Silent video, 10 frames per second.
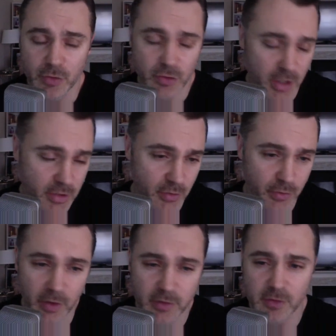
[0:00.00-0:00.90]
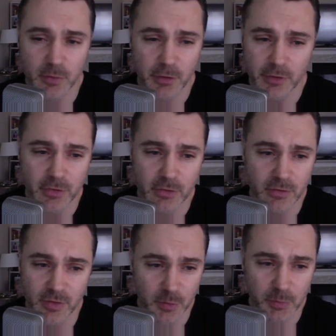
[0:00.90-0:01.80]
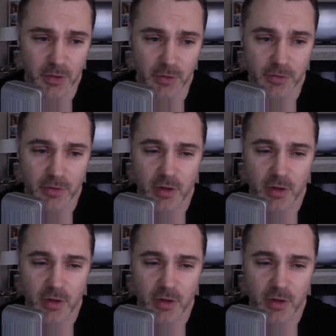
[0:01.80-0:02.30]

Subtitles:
You change your thoughts, the pressure disappears.